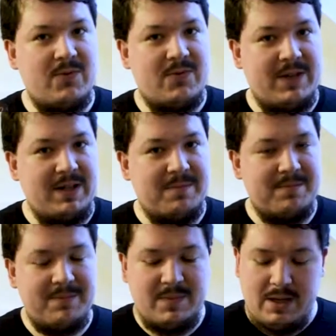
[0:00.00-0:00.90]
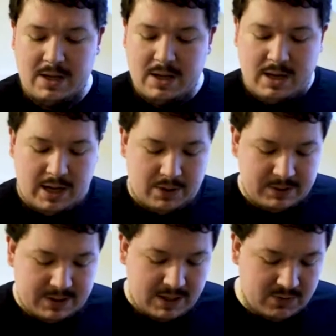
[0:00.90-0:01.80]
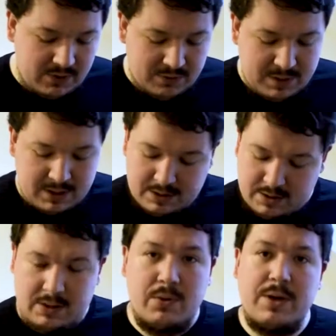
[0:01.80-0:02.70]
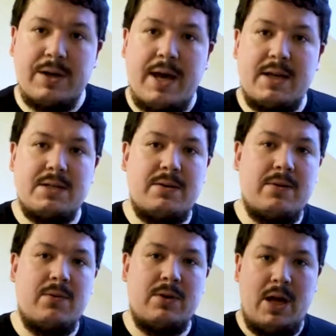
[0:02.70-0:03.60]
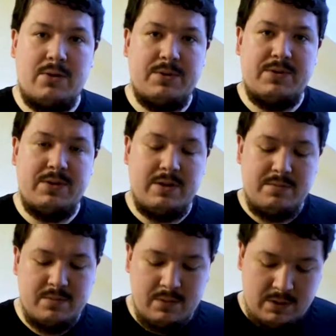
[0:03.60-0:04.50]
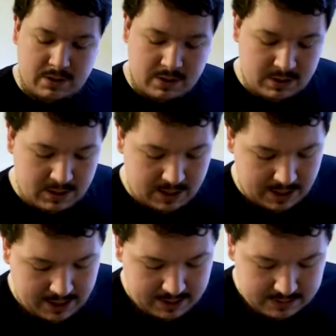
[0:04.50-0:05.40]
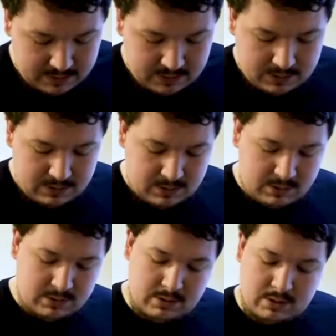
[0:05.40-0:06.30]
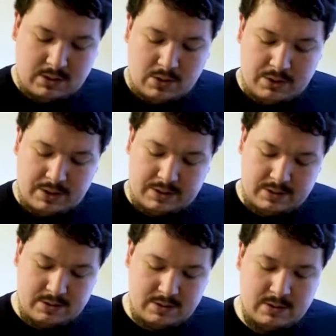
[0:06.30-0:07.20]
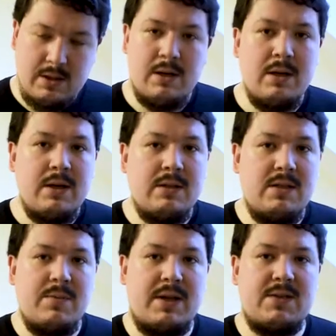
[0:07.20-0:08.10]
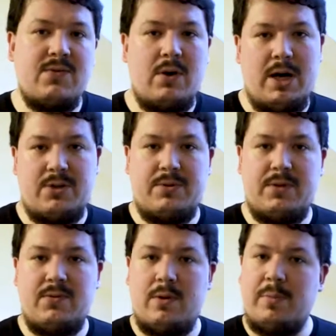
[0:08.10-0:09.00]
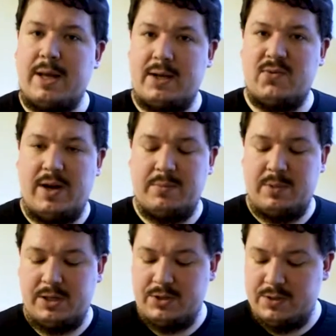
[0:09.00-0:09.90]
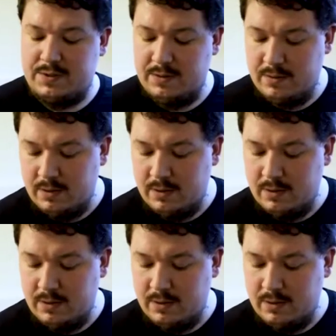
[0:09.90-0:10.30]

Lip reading: film. I will take with me Kodak Ektar 100 film and Kodak T-Max 400 for black and white pictures.